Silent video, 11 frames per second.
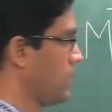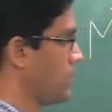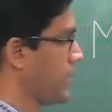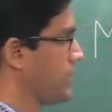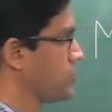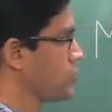
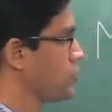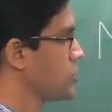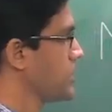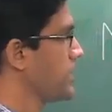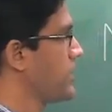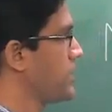Okay, so those
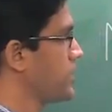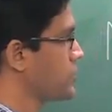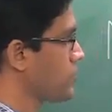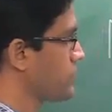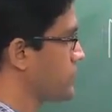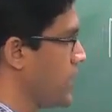are the
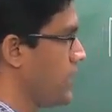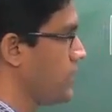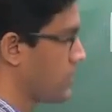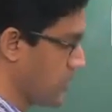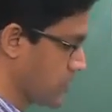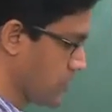entries of C,
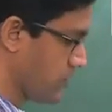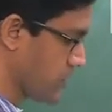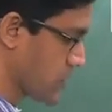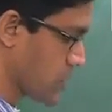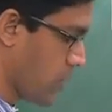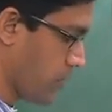at least the
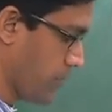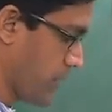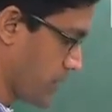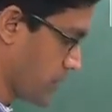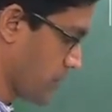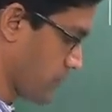first column
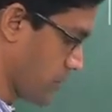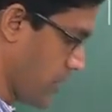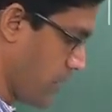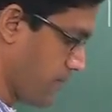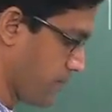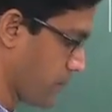entries of
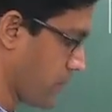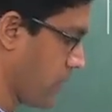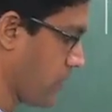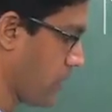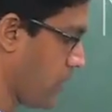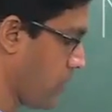C.
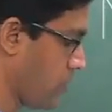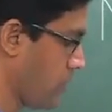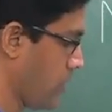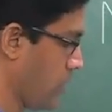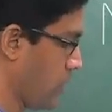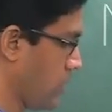Now
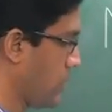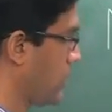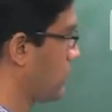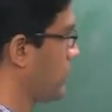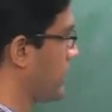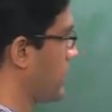
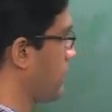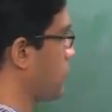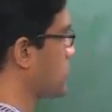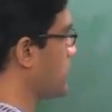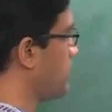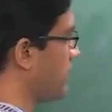one can of
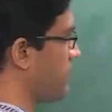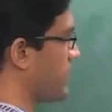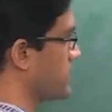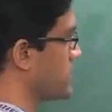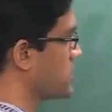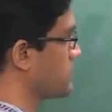course simplify
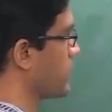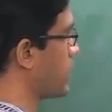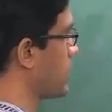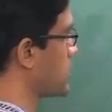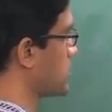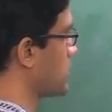this
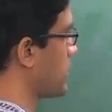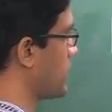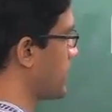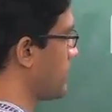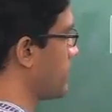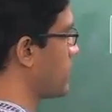because the
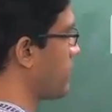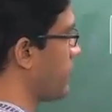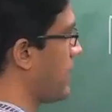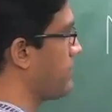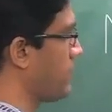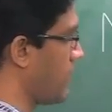determinant of
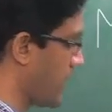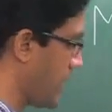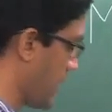M again